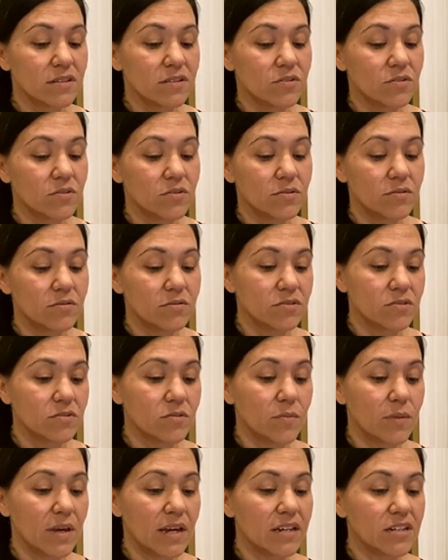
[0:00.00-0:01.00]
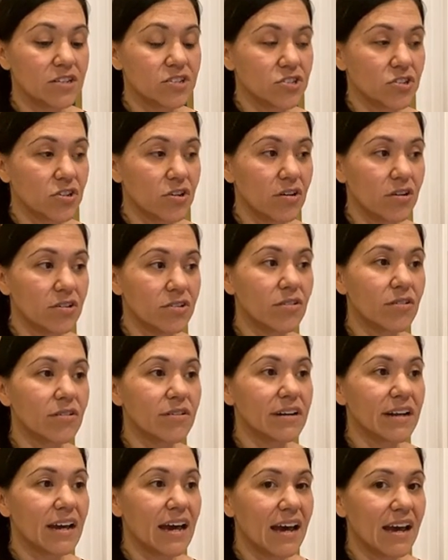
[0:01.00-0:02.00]
you to make sure
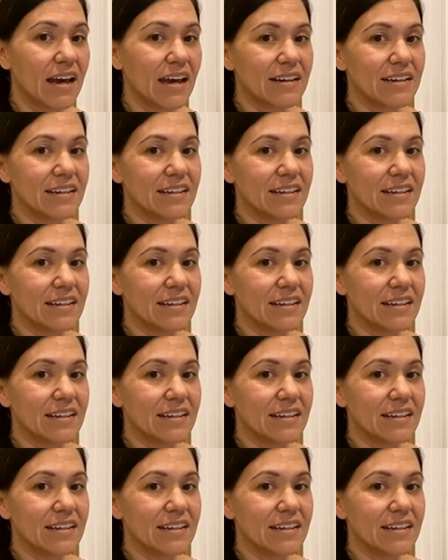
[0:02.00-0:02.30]
you're not